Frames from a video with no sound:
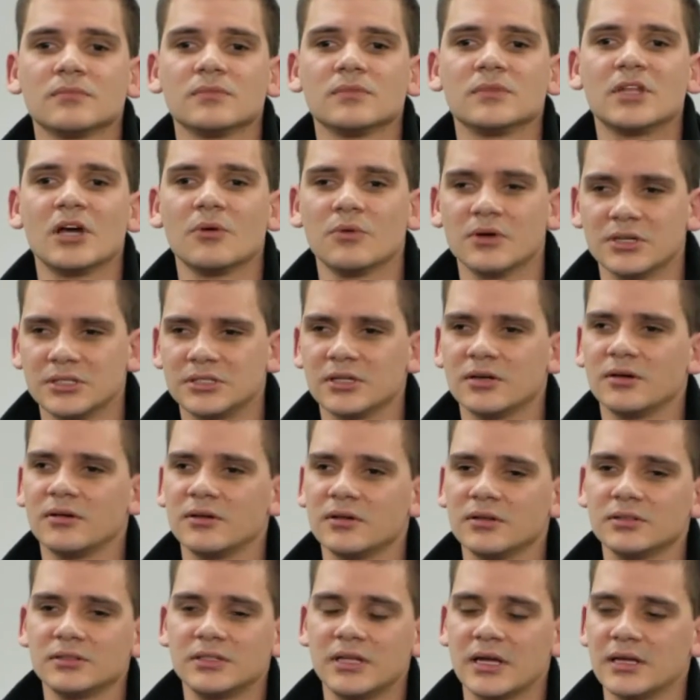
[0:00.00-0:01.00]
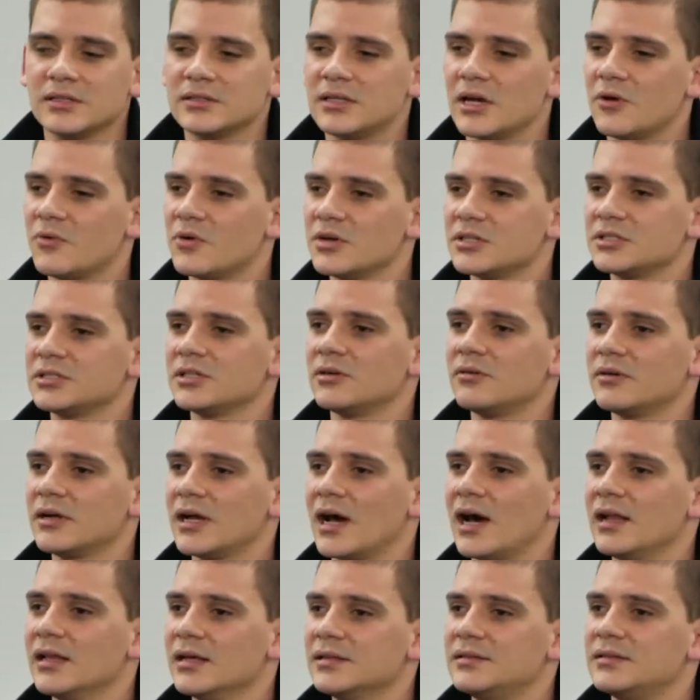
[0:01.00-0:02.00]
There was a, there was a
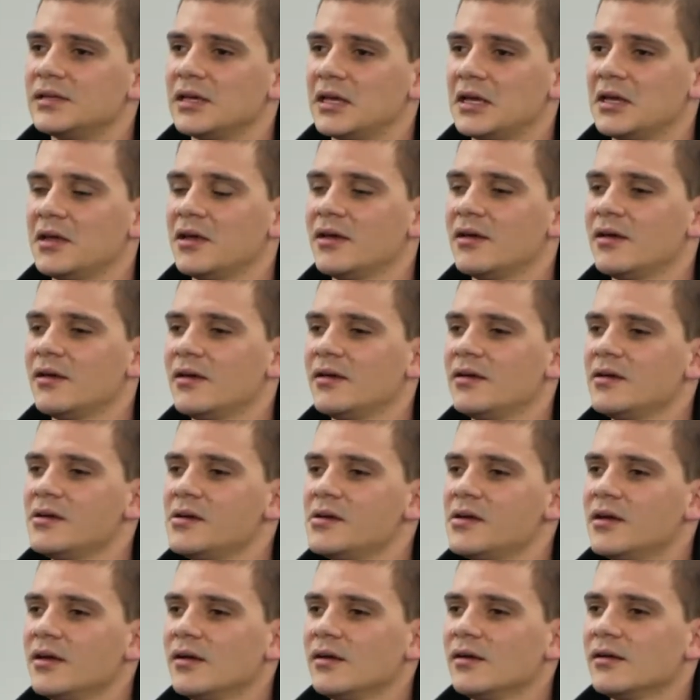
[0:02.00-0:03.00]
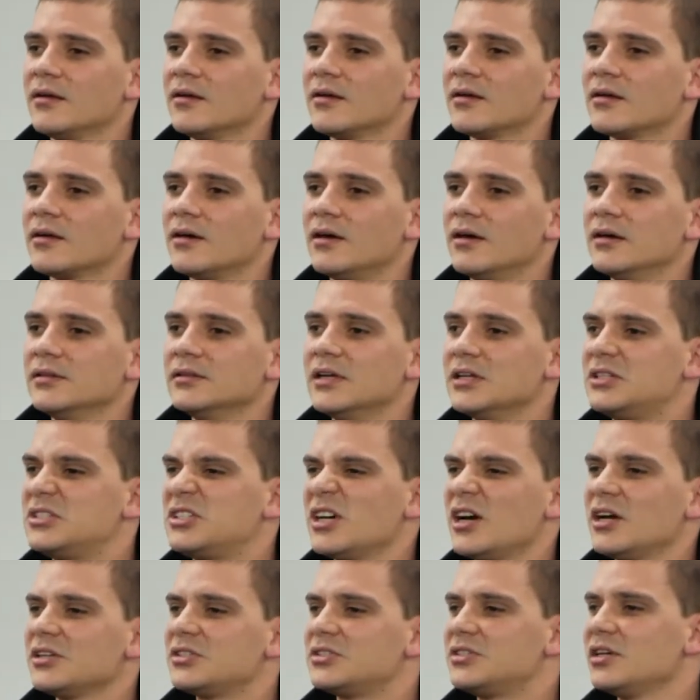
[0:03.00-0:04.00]
reality. The
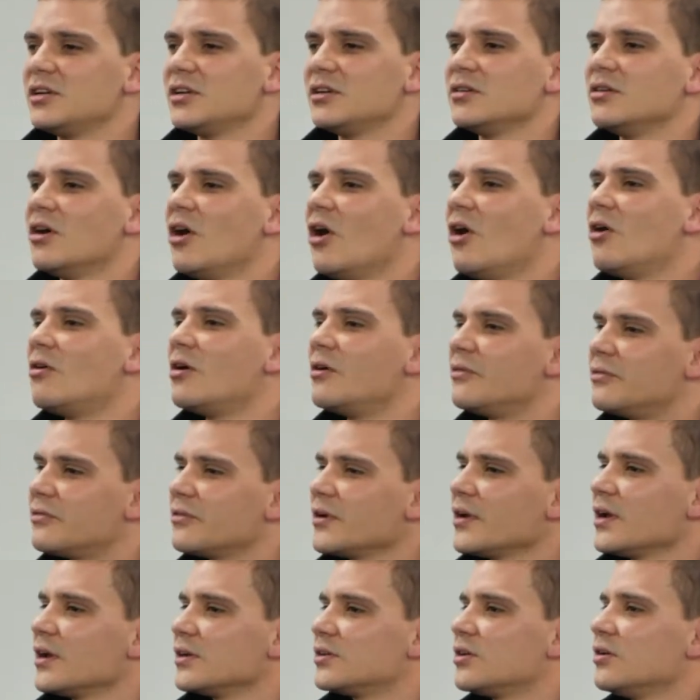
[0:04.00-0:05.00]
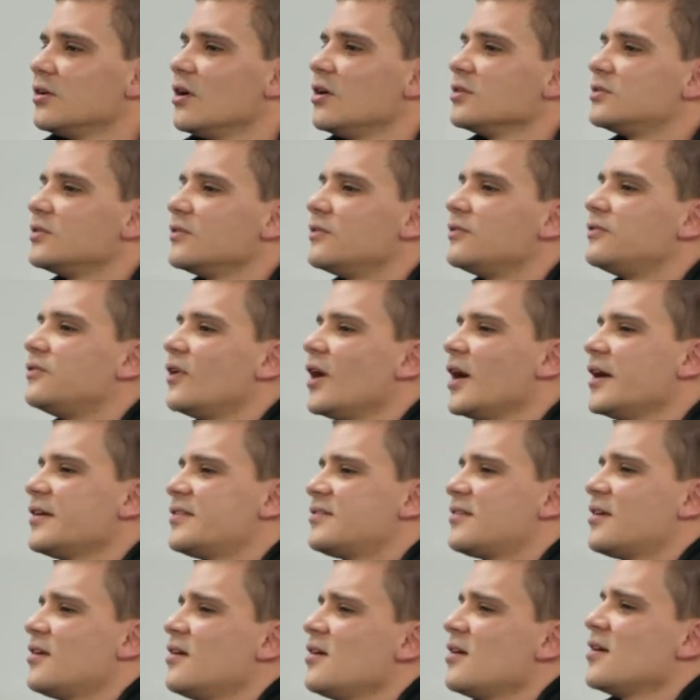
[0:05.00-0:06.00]
church didn't know of, you know, to
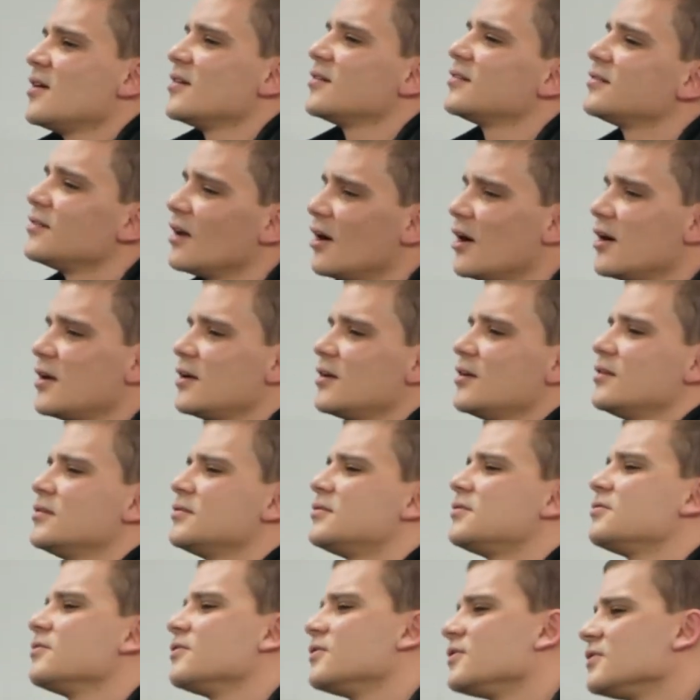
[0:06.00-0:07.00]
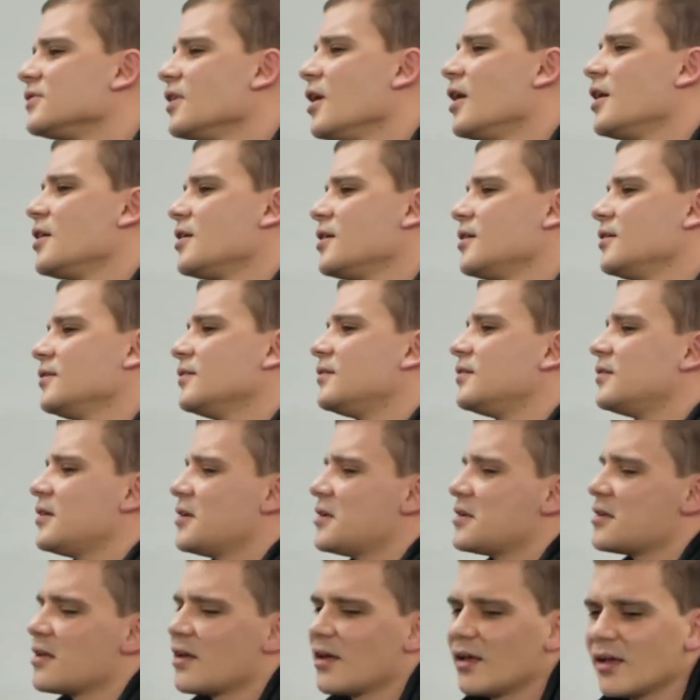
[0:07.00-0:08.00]
fight science with science
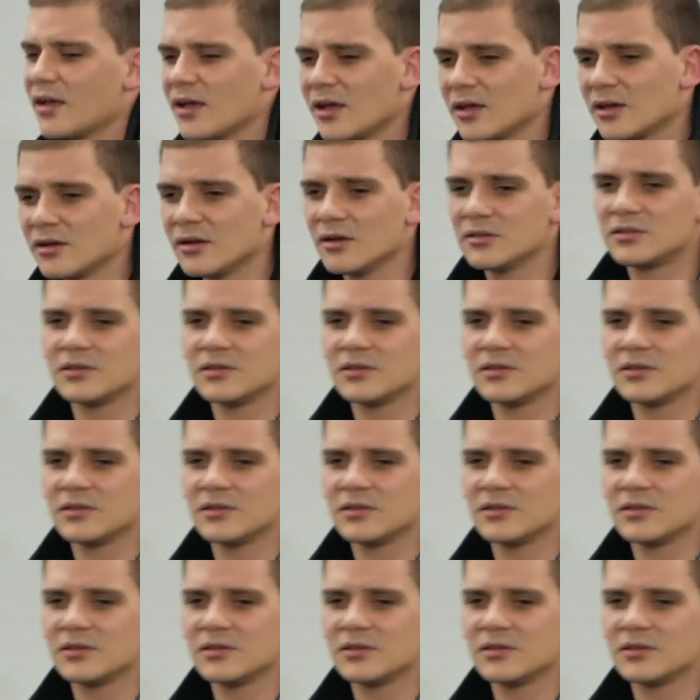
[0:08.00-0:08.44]
and, you know,